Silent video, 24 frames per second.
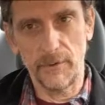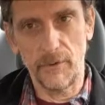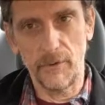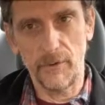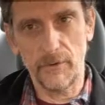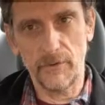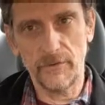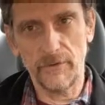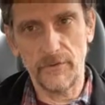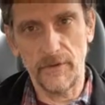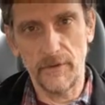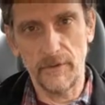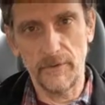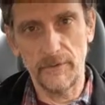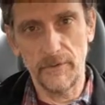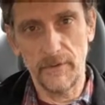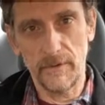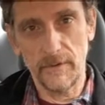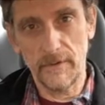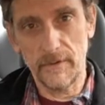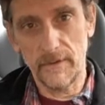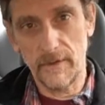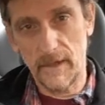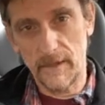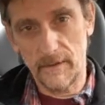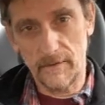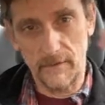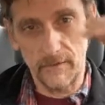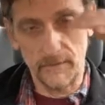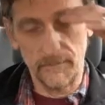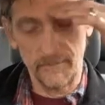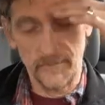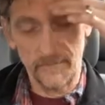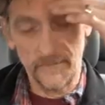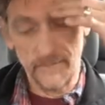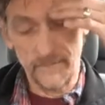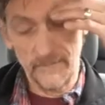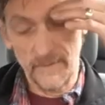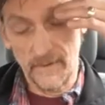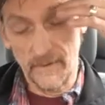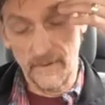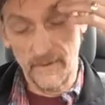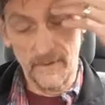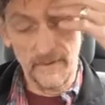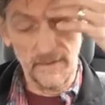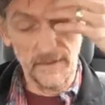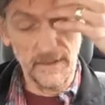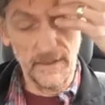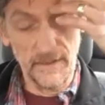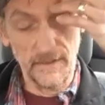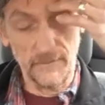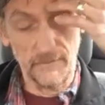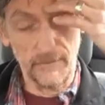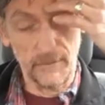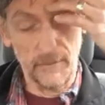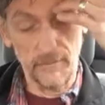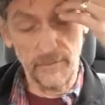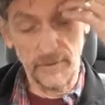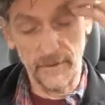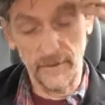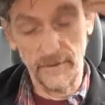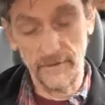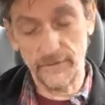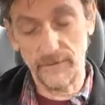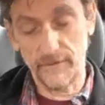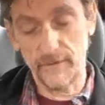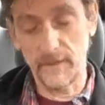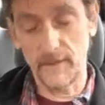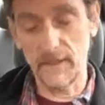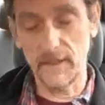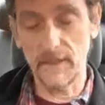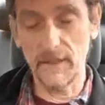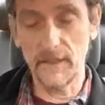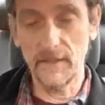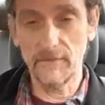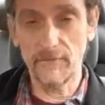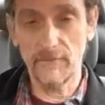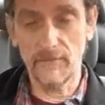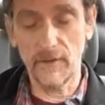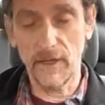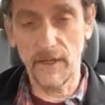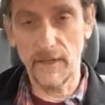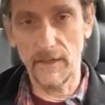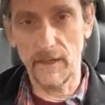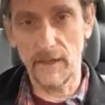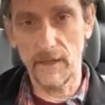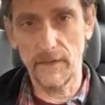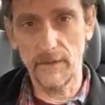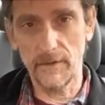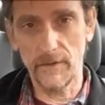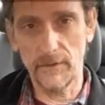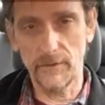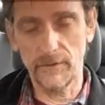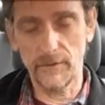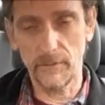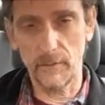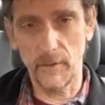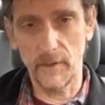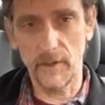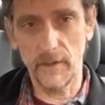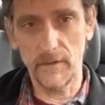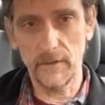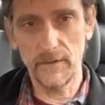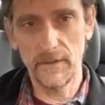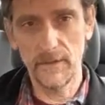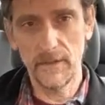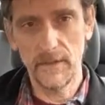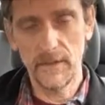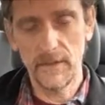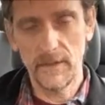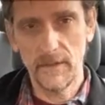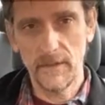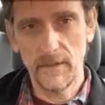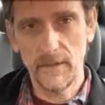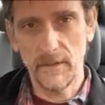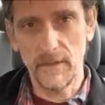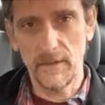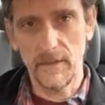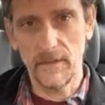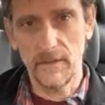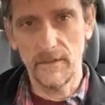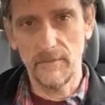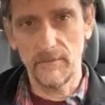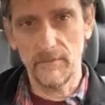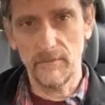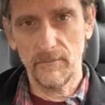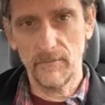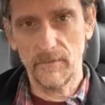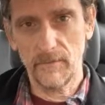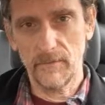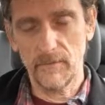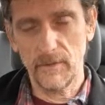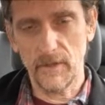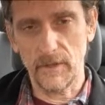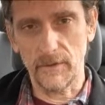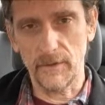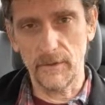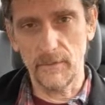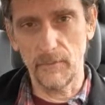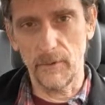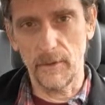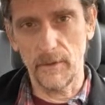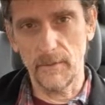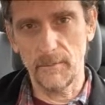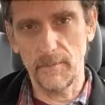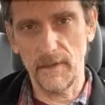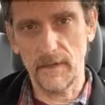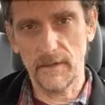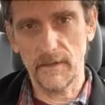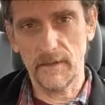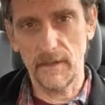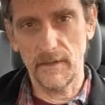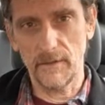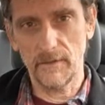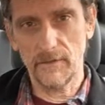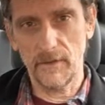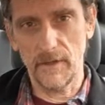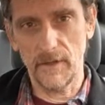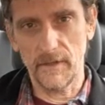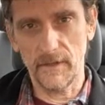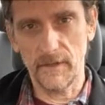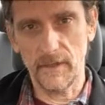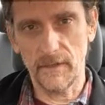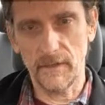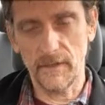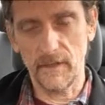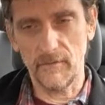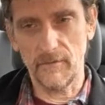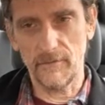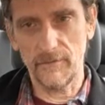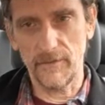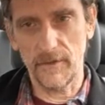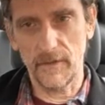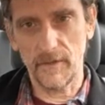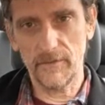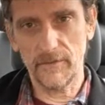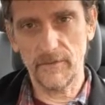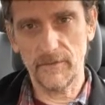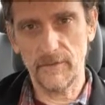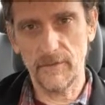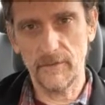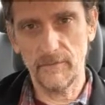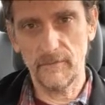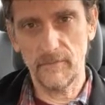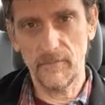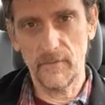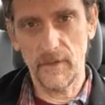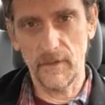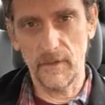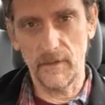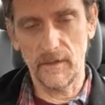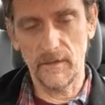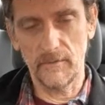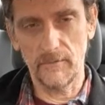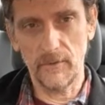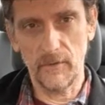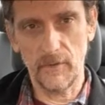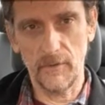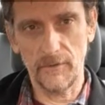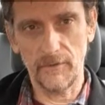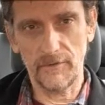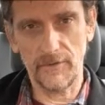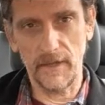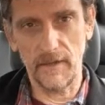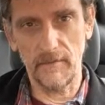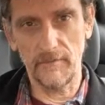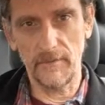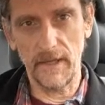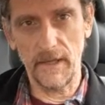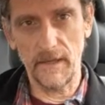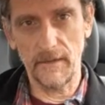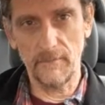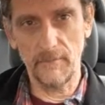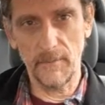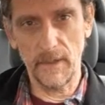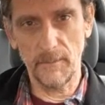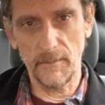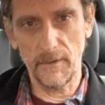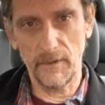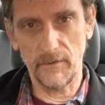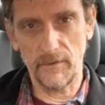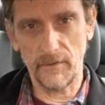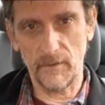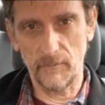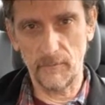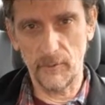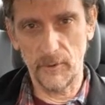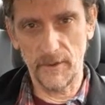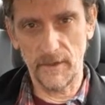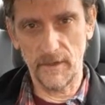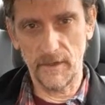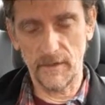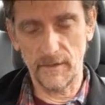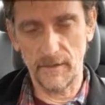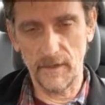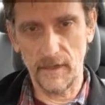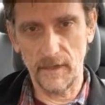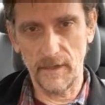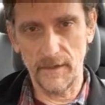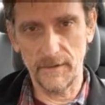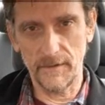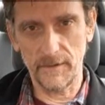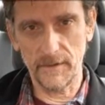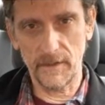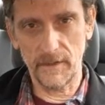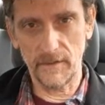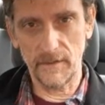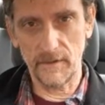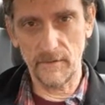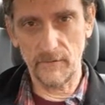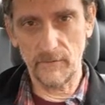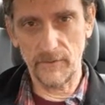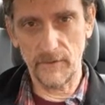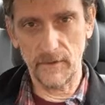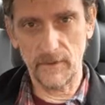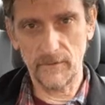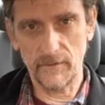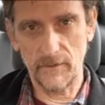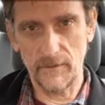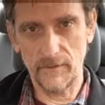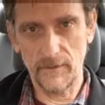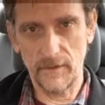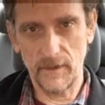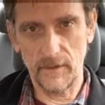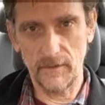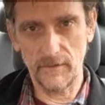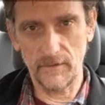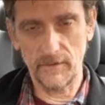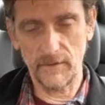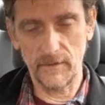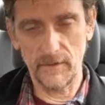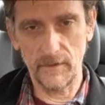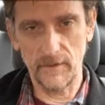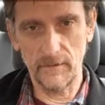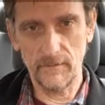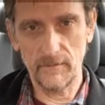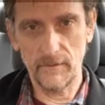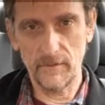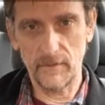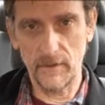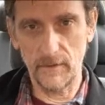broke. So now I need to replace the radiator as well. I'm not going to worry about trying to get that fixed. I'll save that, and maybe somewhere down the line I'll get that fixed so it has the